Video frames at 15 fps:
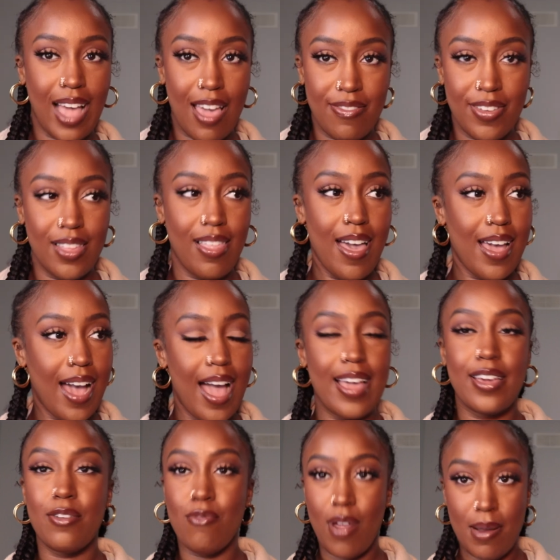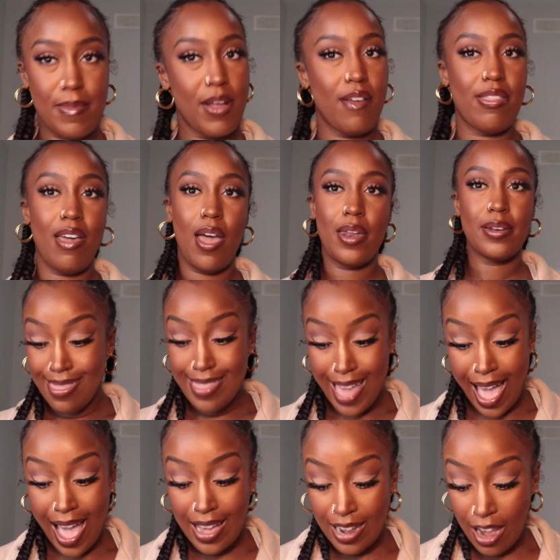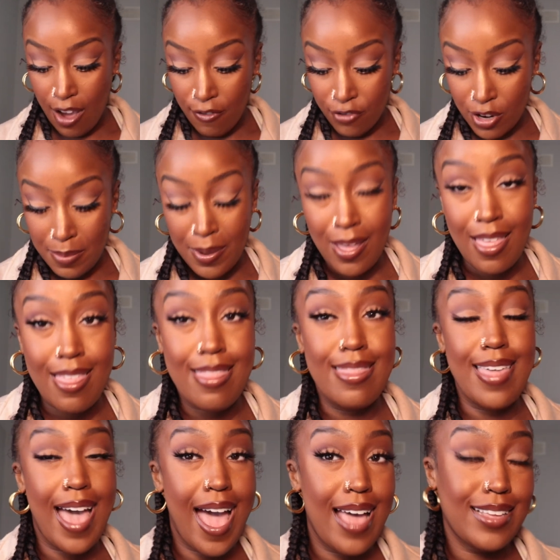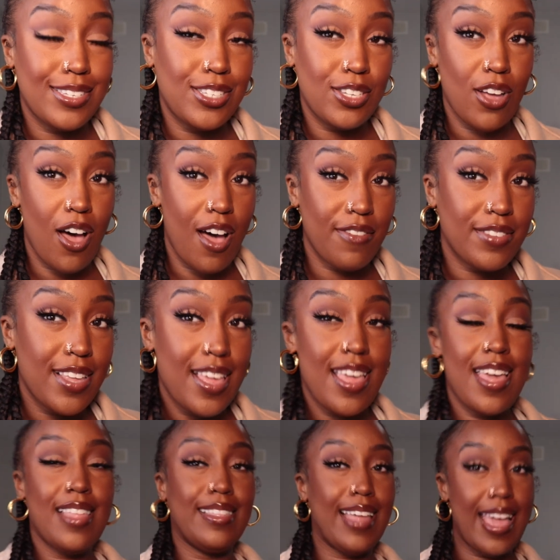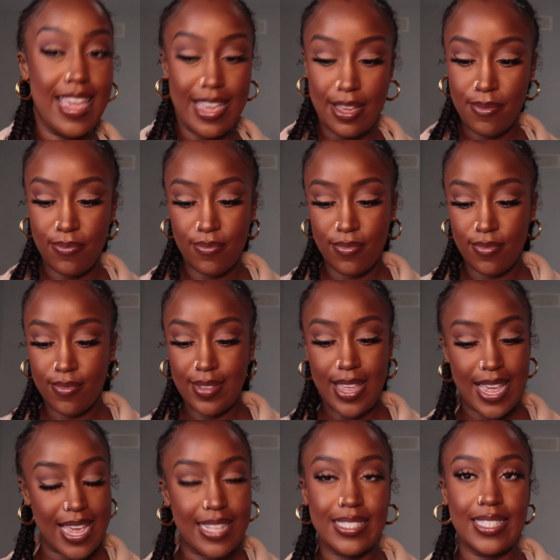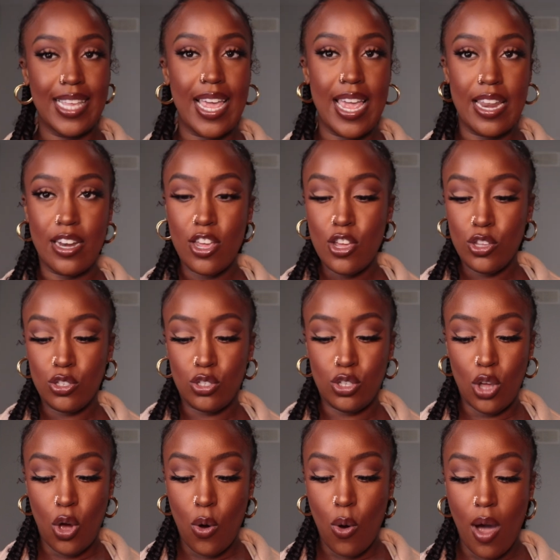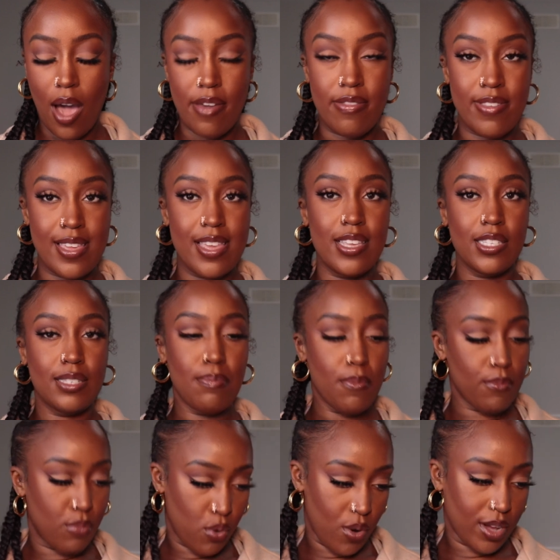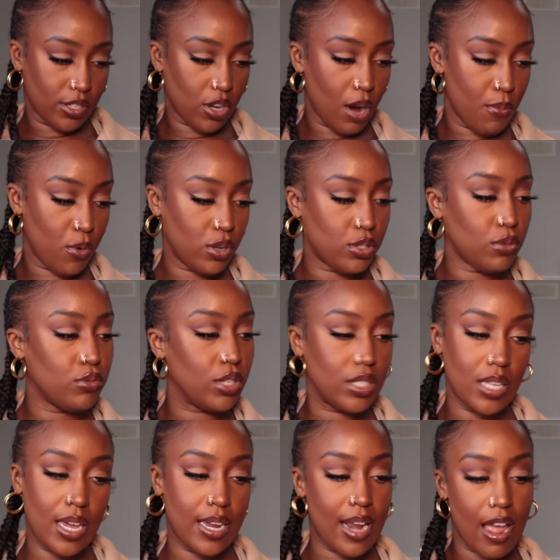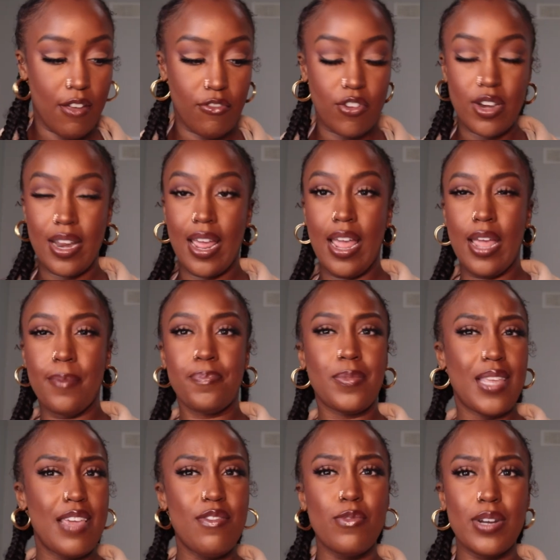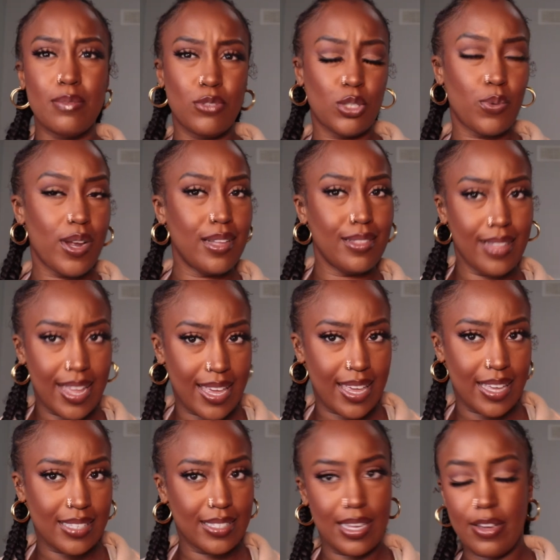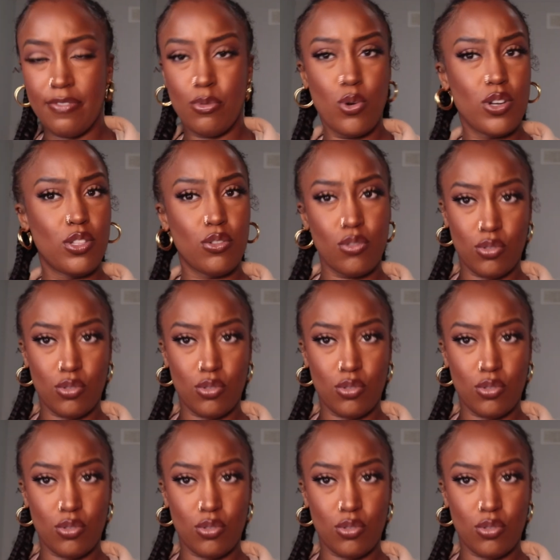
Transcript: I feel like I could run a marathon. That comfortable, that soft, like insane. So these boys are more so just like an everyday, even when I'm just wearing leggings, like if I'm going to the